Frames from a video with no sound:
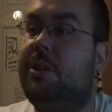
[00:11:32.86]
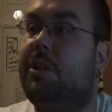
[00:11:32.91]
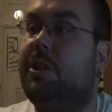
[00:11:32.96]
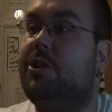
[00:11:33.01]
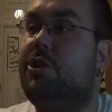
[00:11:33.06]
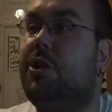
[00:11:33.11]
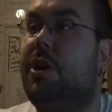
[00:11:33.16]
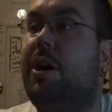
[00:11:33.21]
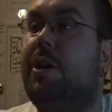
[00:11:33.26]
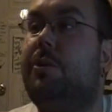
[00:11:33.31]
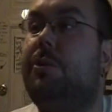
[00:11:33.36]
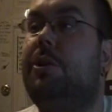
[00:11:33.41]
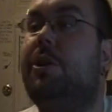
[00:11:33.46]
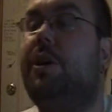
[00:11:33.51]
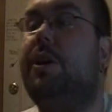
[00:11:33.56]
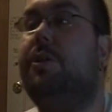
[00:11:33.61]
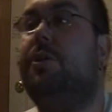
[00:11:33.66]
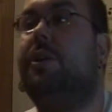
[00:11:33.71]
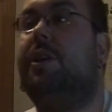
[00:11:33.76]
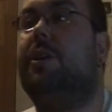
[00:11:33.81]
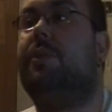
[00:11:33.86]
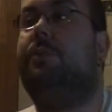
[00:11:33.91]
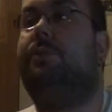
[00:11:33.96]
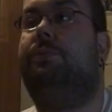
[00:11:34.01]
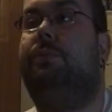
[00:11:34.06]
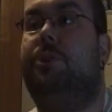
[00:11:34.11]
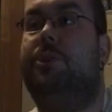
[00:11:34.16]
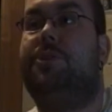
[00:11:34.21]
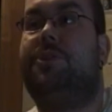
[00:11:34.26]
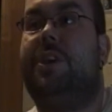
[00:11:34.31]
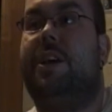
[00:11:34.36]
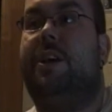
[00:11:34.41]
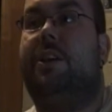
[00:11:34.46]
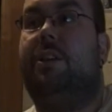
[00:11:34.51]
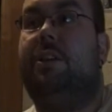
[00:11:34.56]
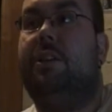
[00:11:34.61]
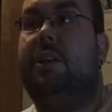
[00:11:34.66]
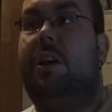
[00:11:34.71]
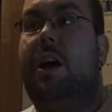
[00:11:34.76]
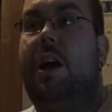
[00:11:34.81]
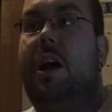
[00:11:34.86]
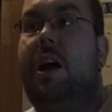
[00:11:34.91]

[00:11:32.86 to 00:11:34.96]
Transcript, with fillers: Because you gotta think, Full Sail,